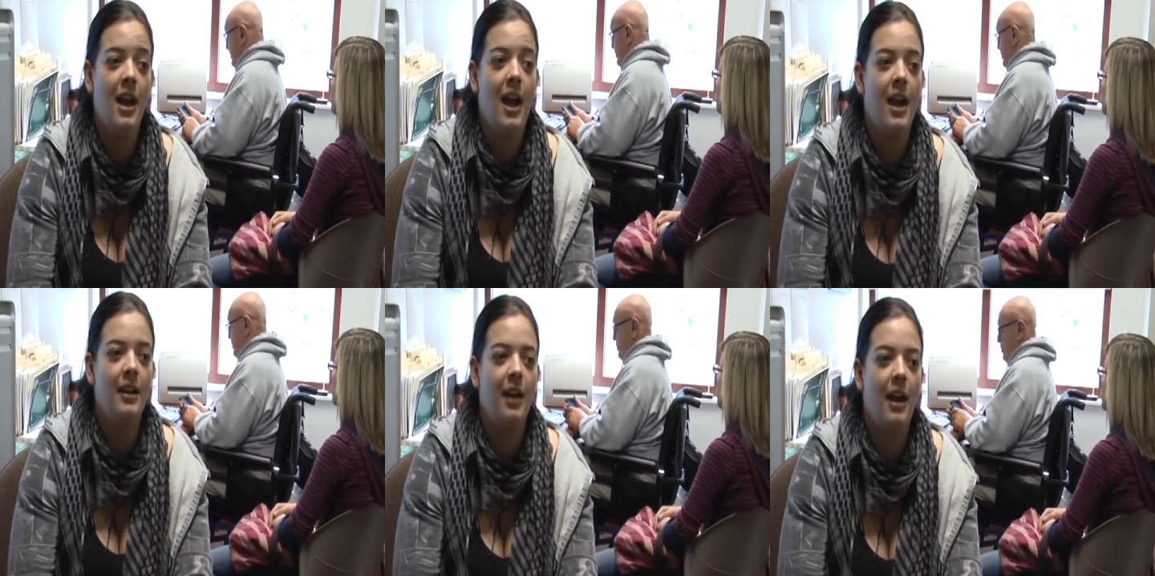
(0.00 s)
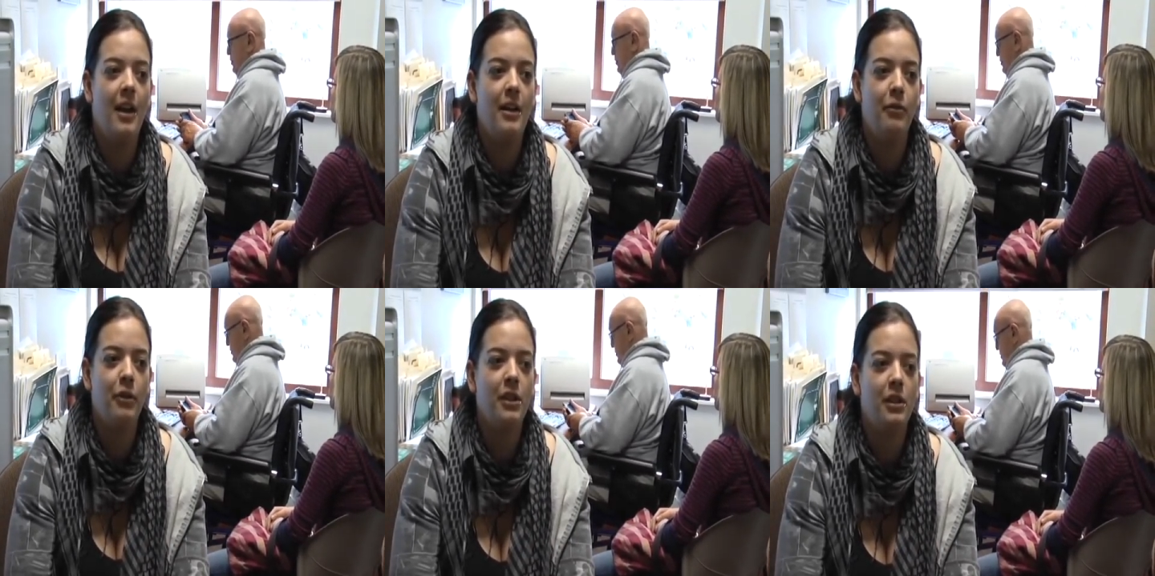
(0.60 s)
And I
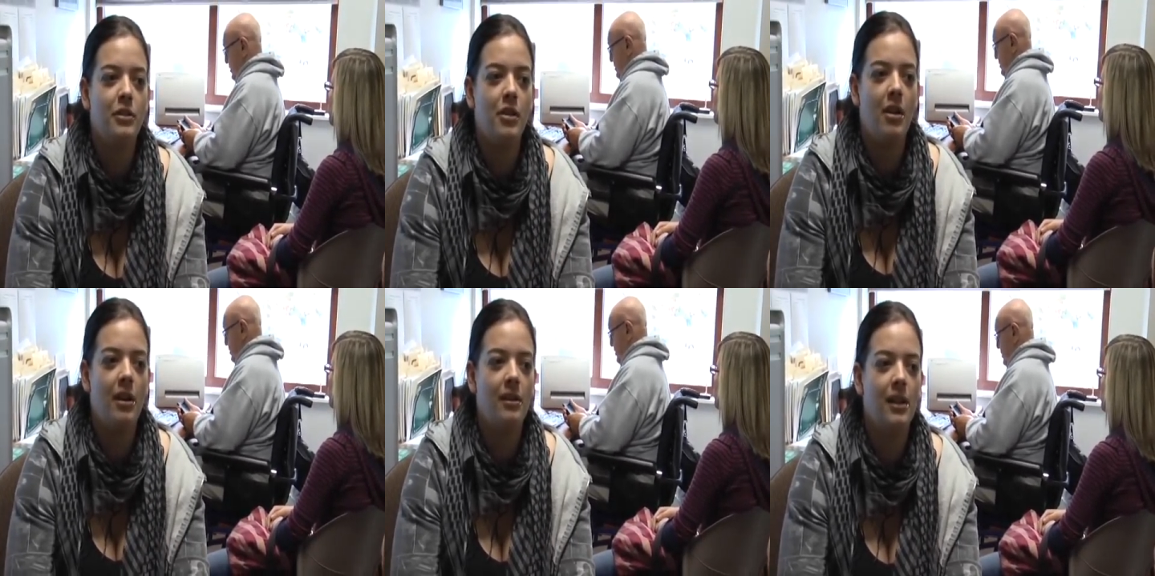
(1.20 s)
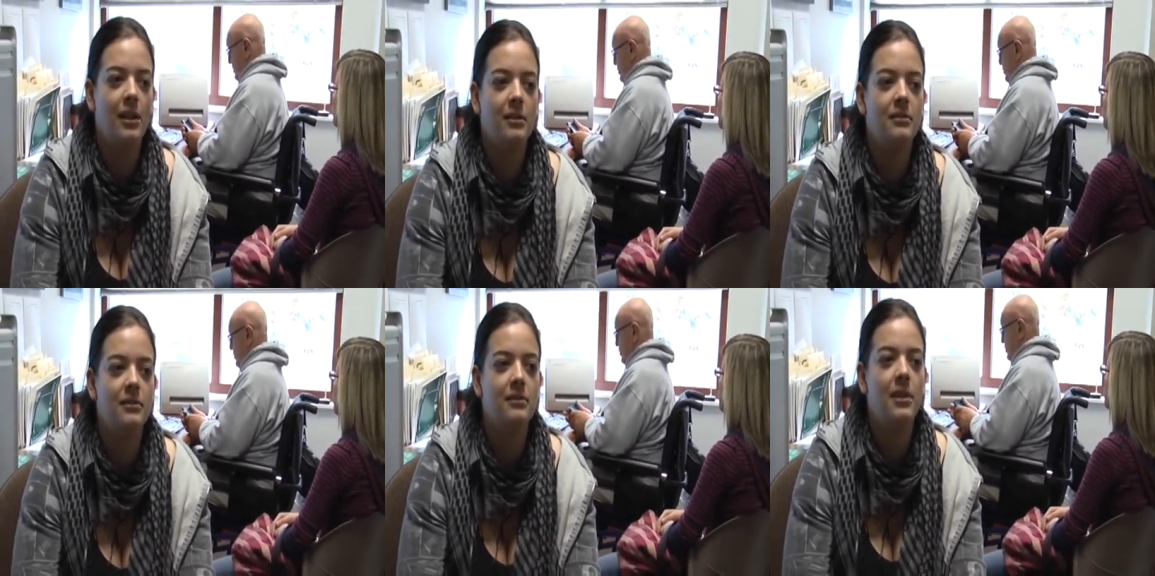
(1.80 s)
really enjoy like
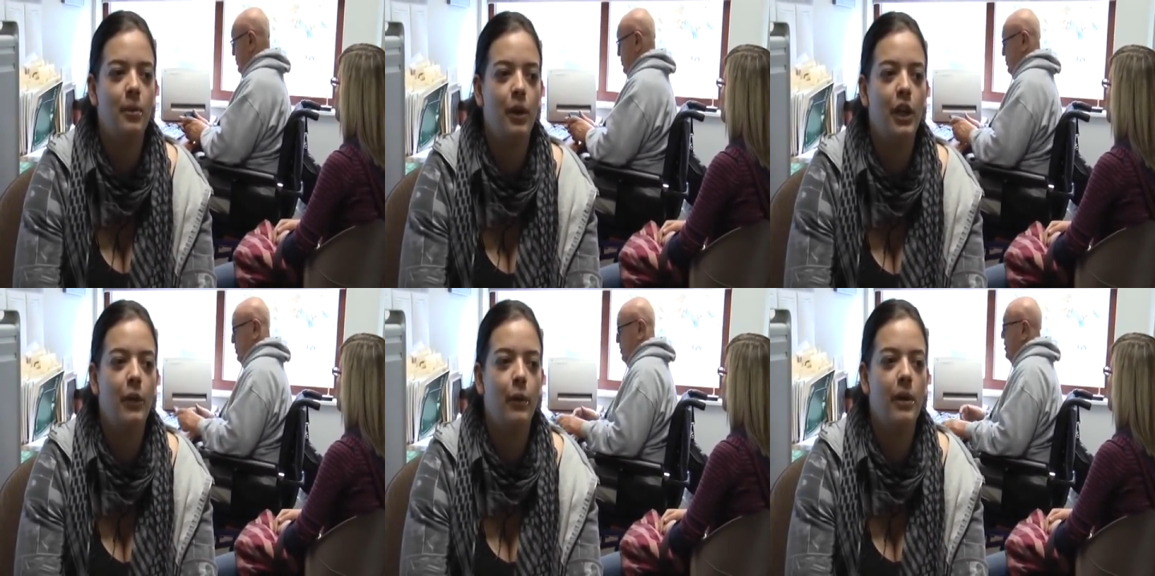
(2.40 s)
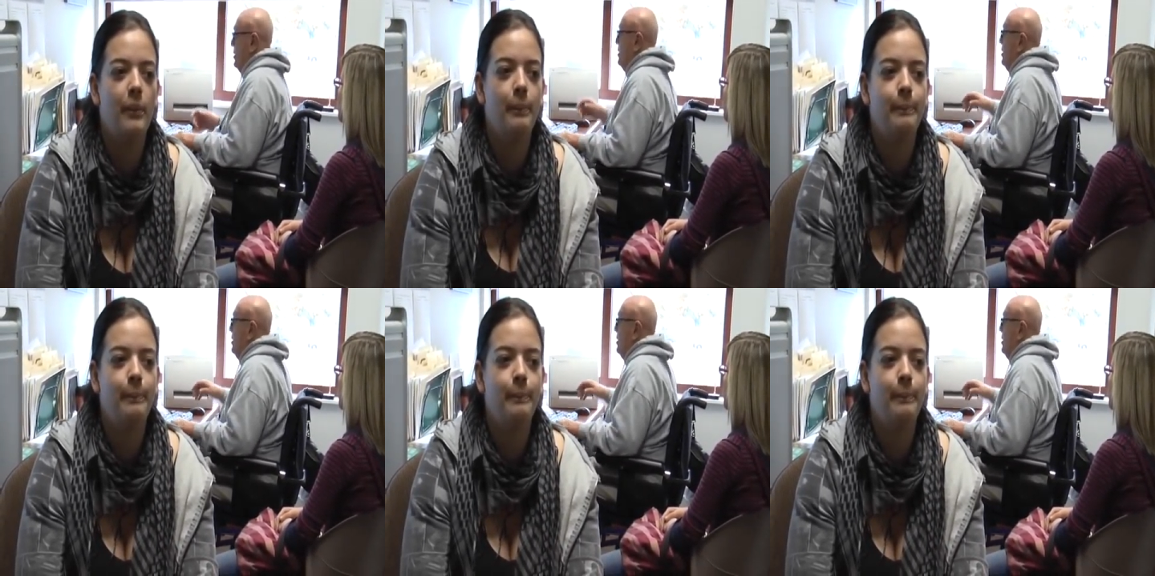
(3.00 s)
working with him.